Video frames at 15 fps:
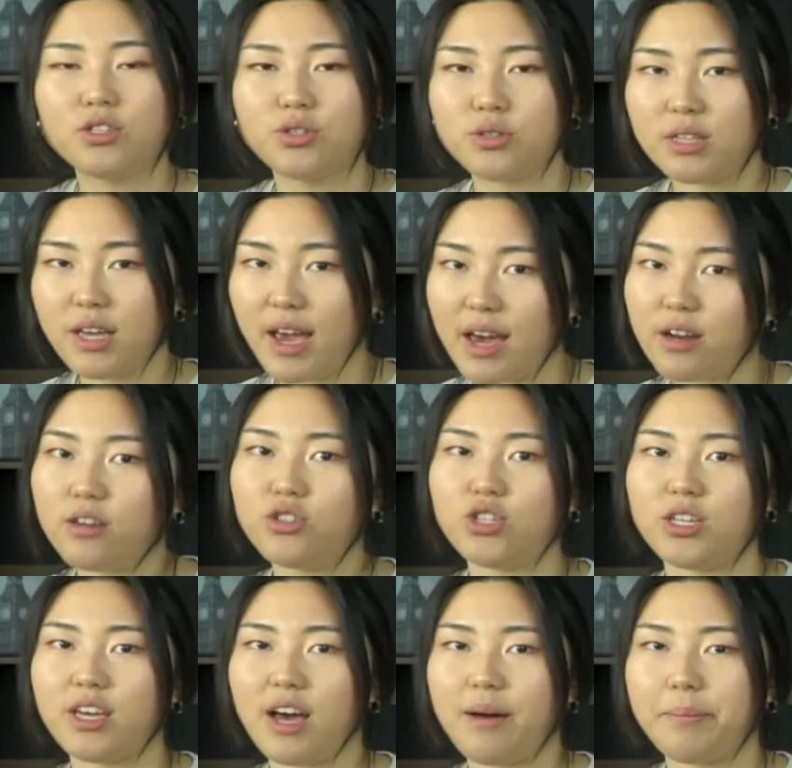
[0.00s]
to the
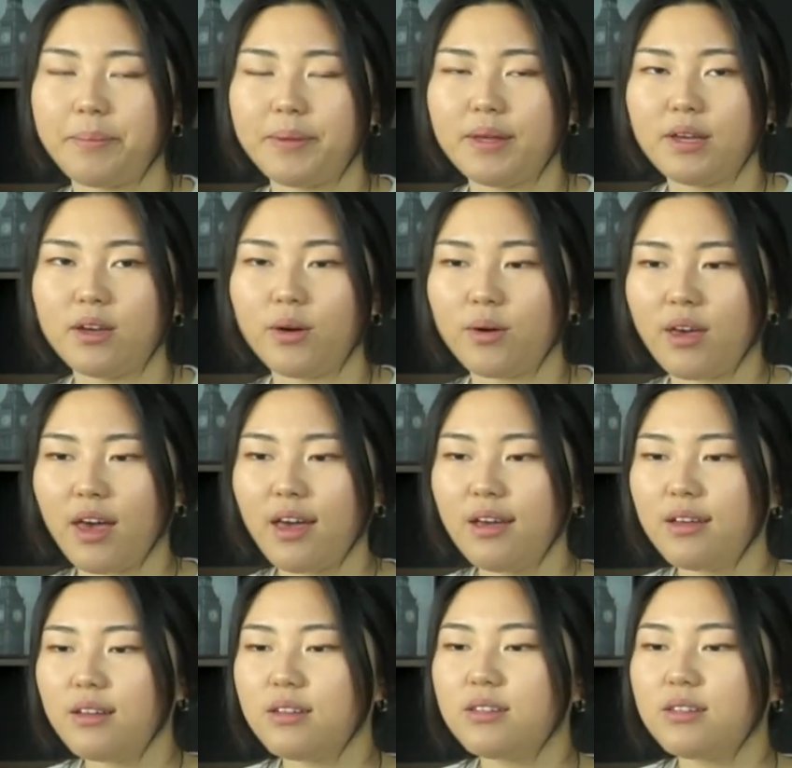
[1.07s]
energy gap, okay?